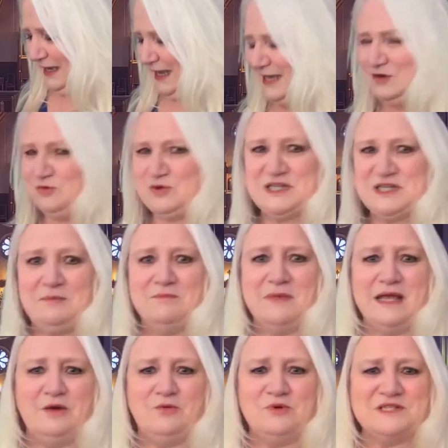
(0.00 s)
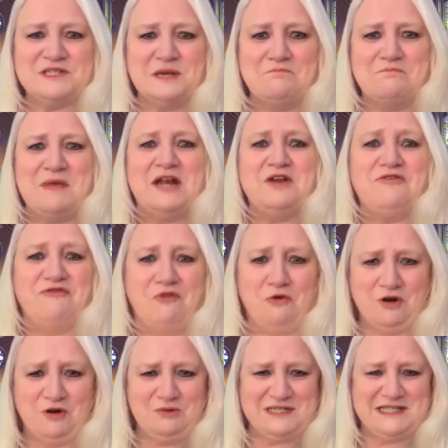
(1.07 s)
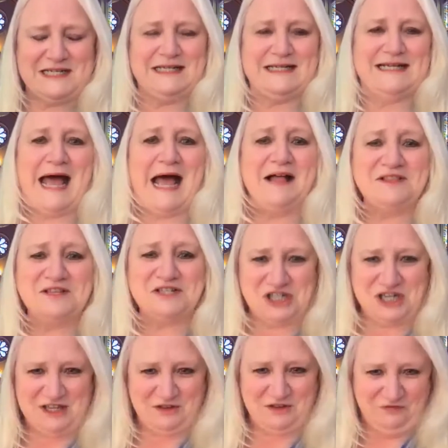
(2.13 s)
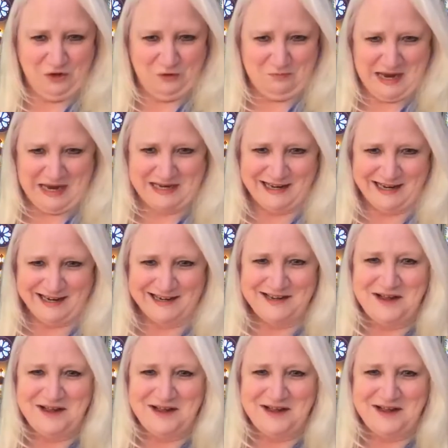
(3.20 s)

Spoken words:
it was a metaphor, it was an analogy, the filmmaking.